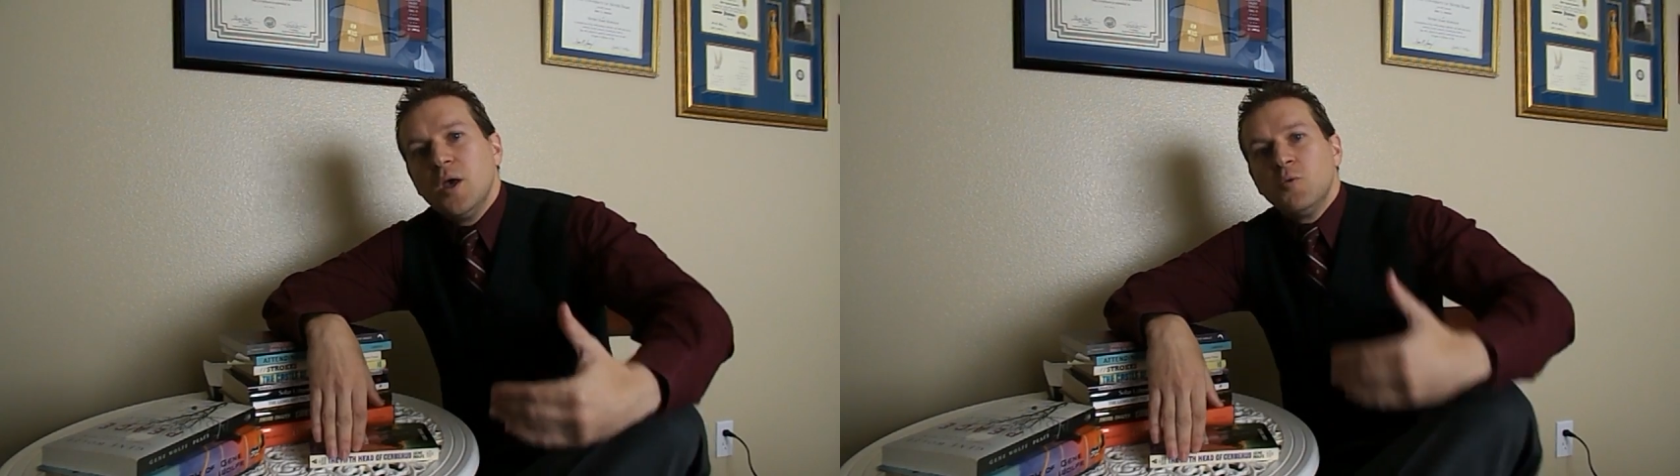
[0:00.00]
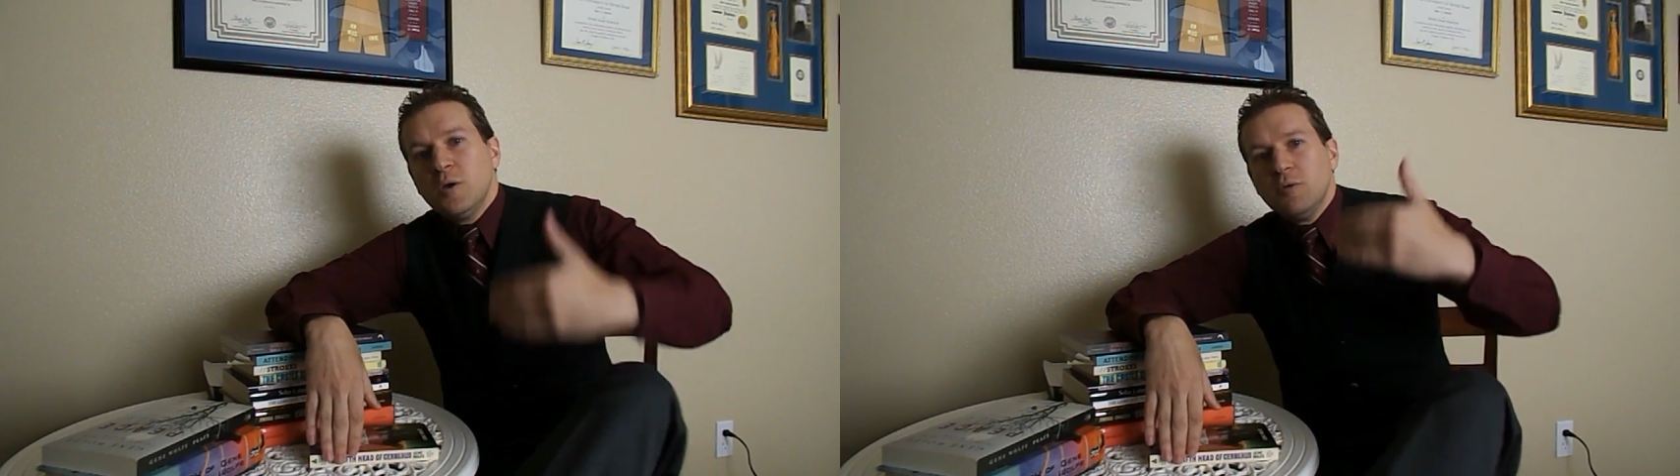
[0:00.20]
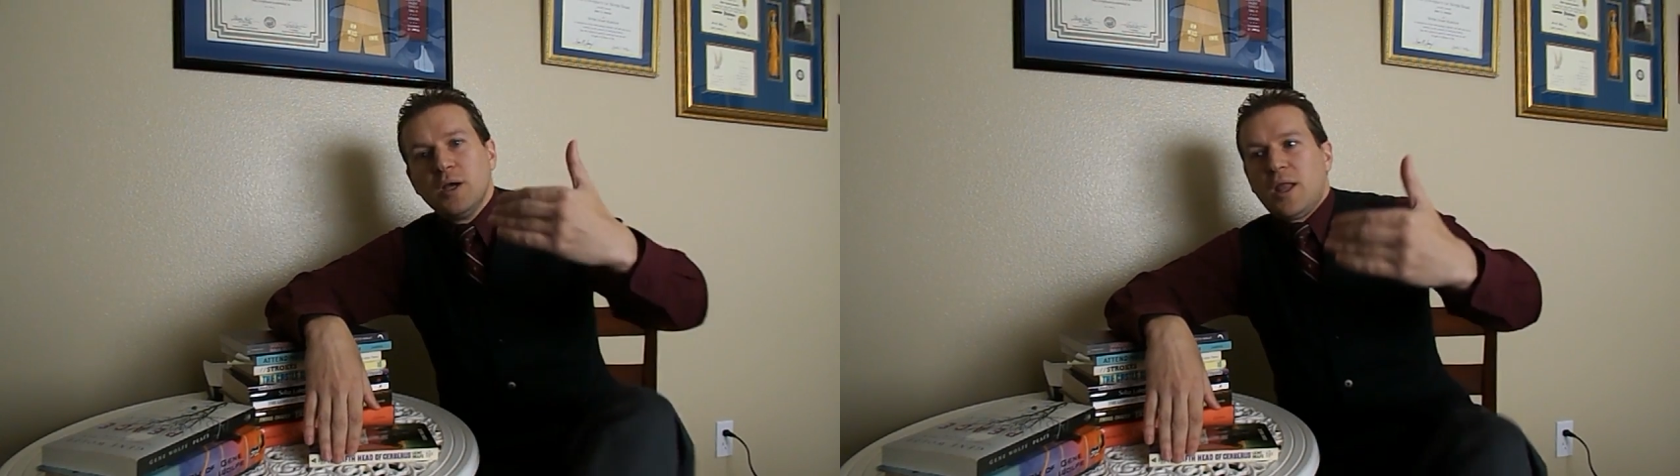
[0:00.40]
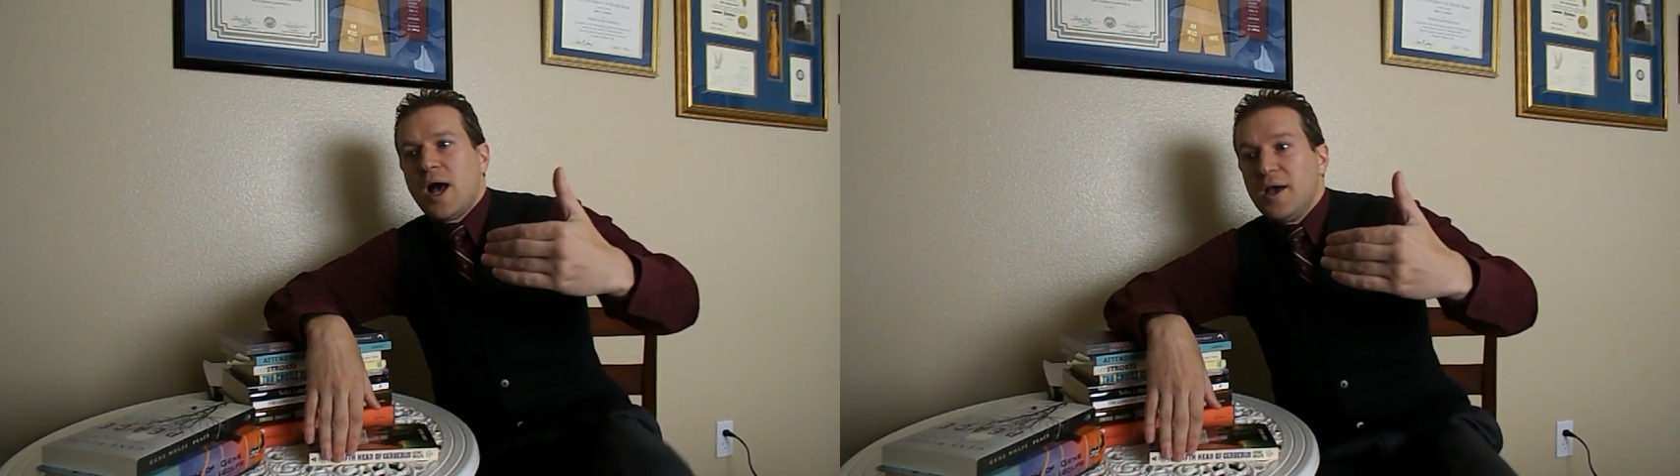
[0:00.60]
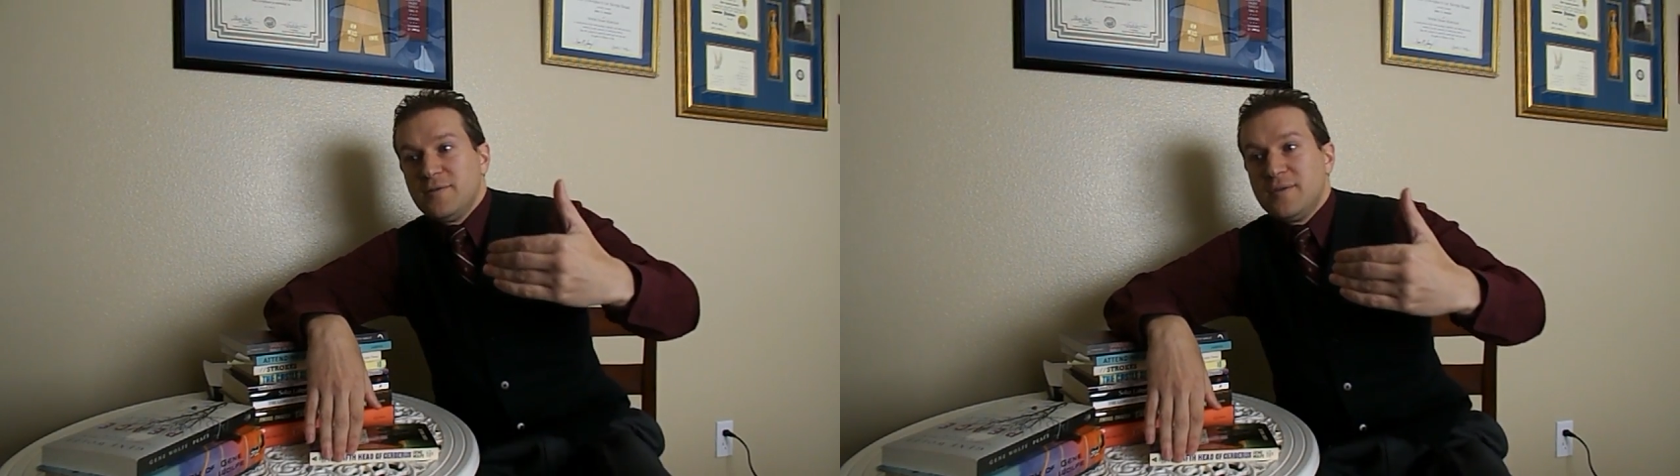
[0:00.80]
We
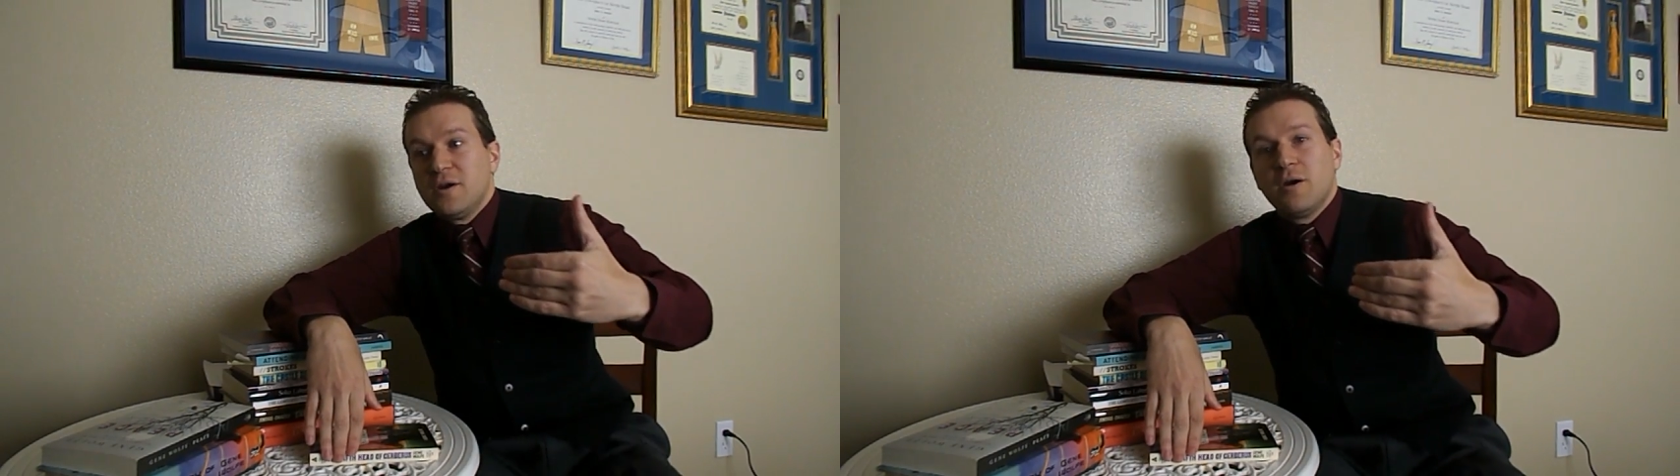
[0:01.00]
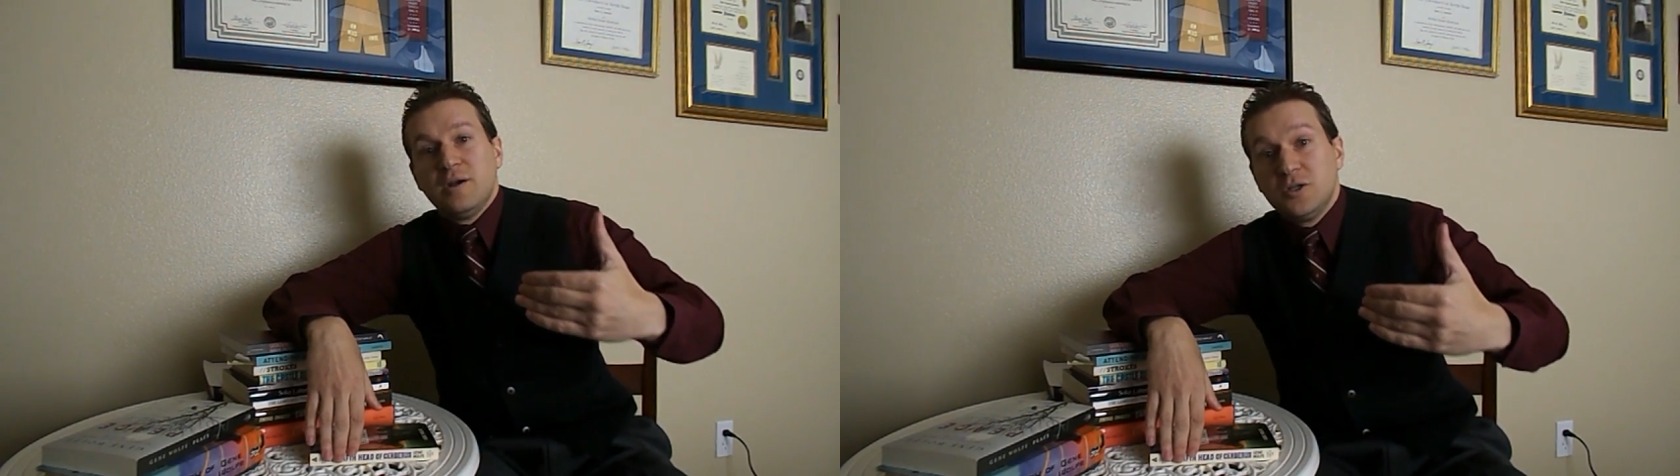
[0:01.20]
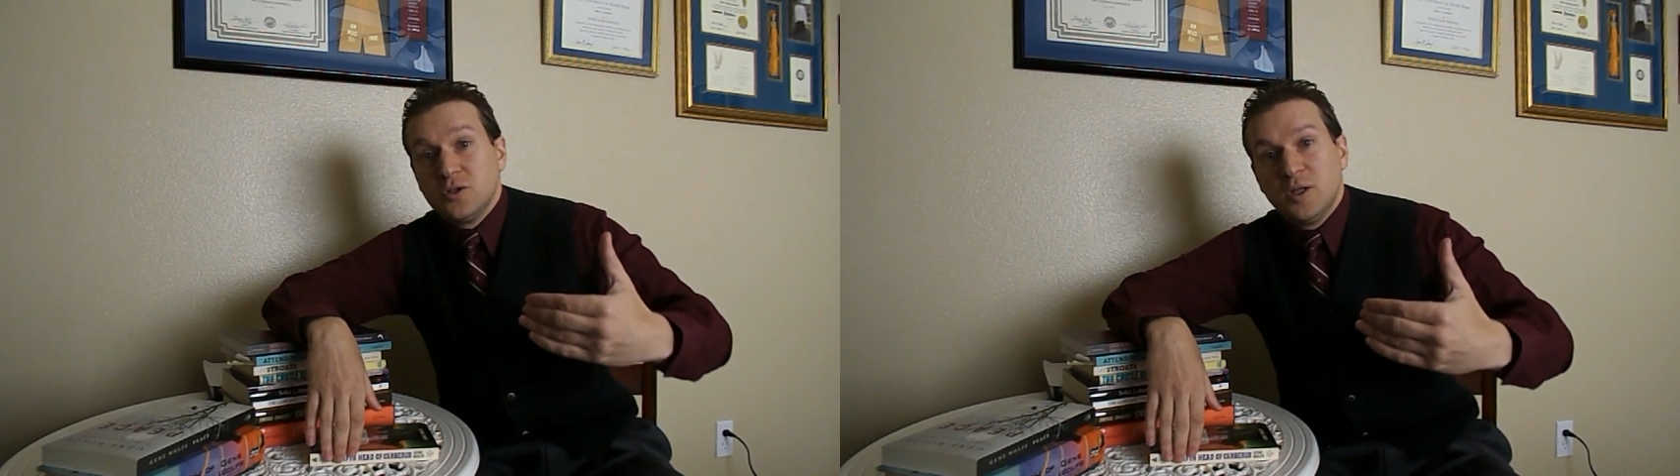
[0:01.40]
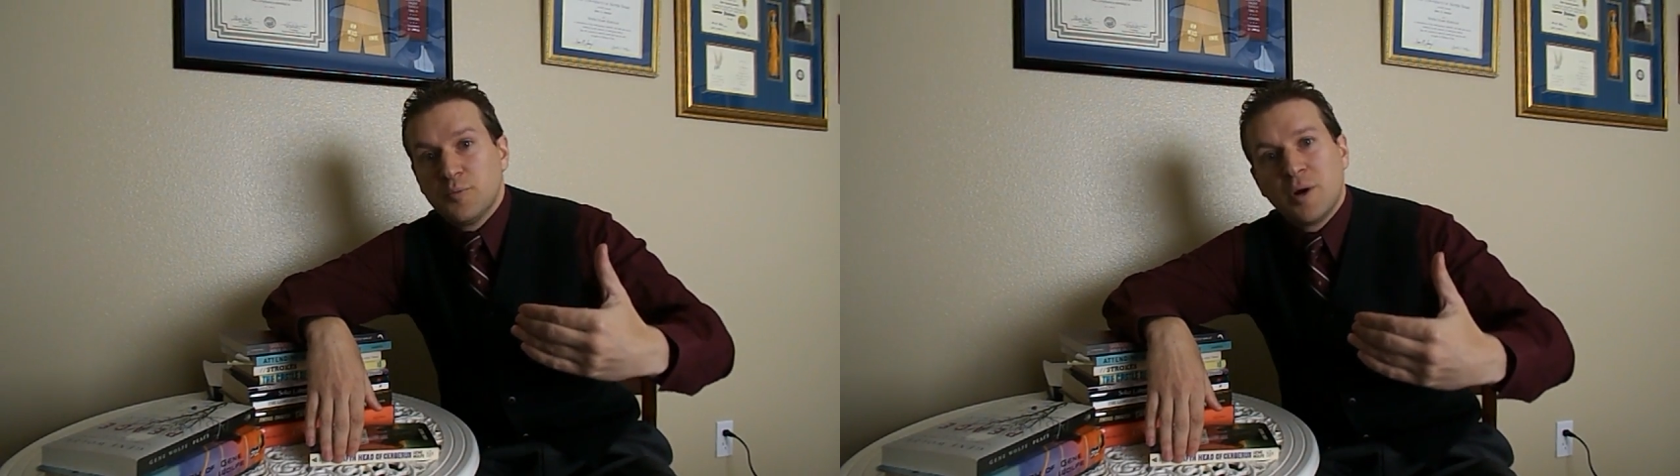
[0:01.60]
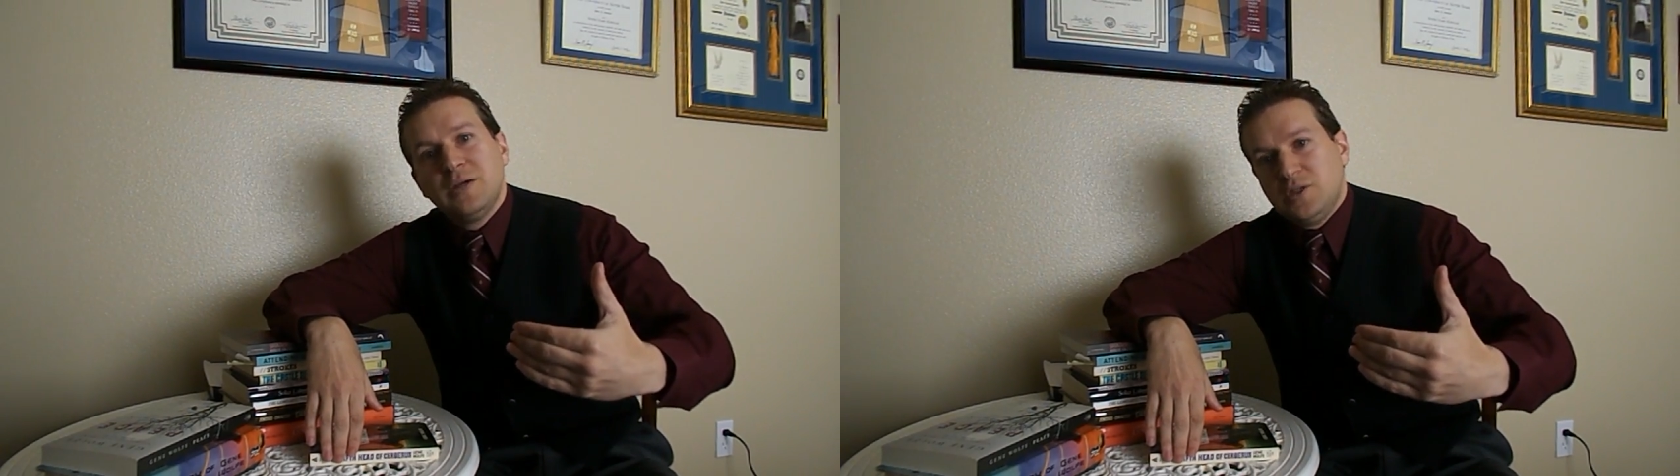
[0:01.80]
realize that our initial
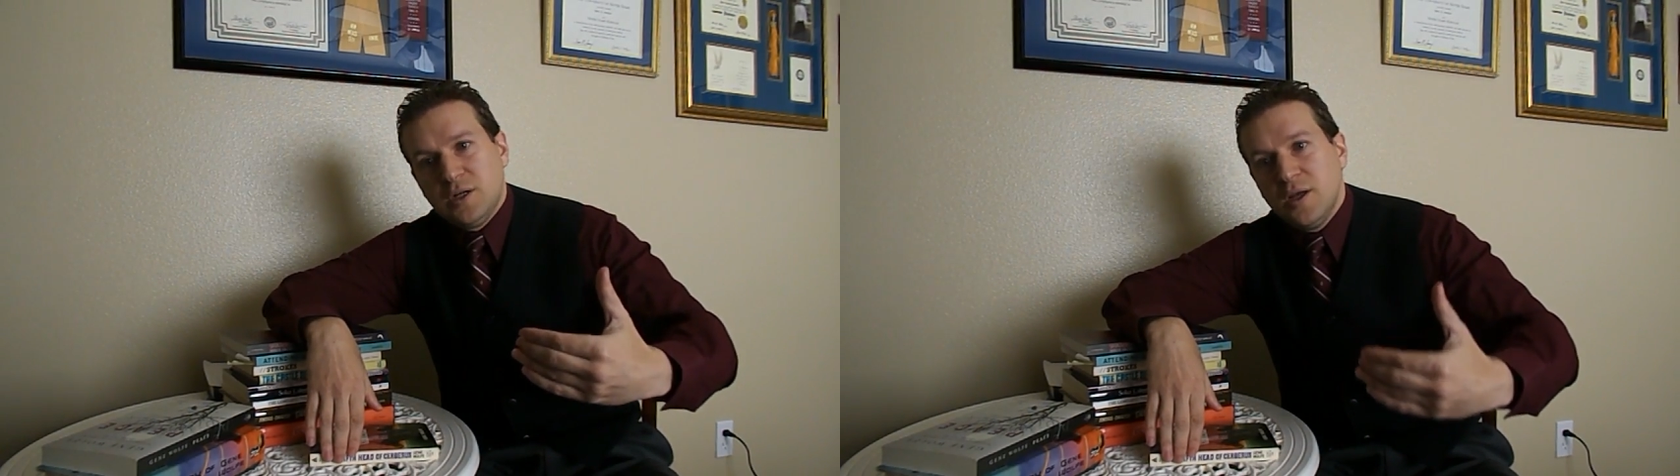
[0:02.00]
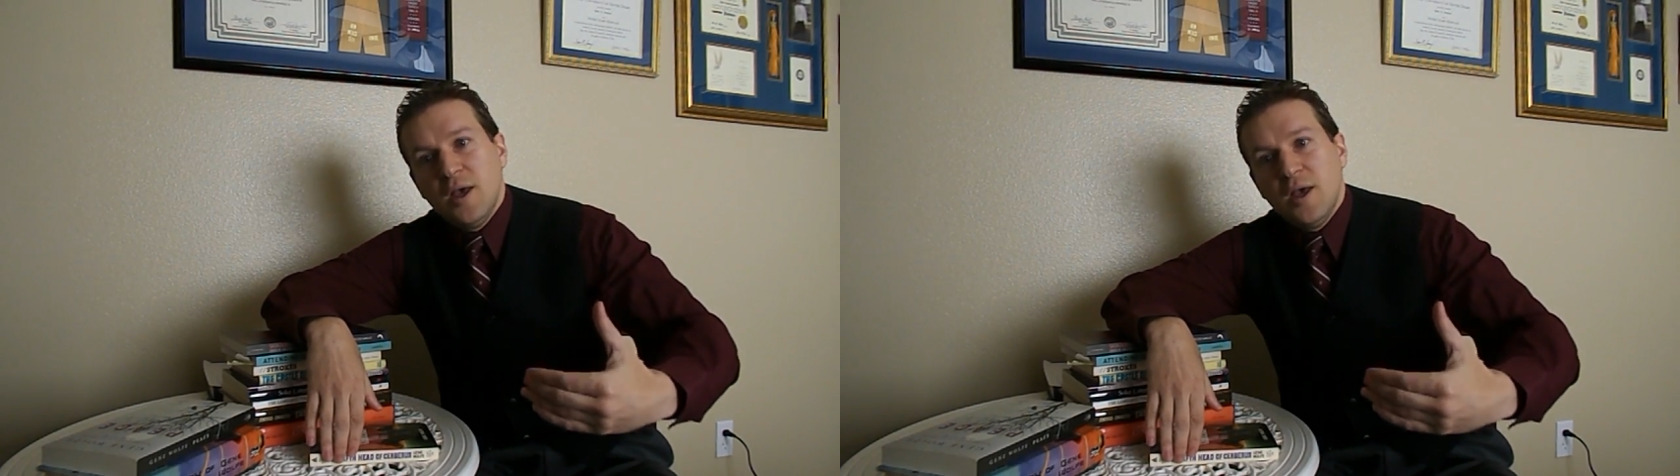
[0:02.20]
impression,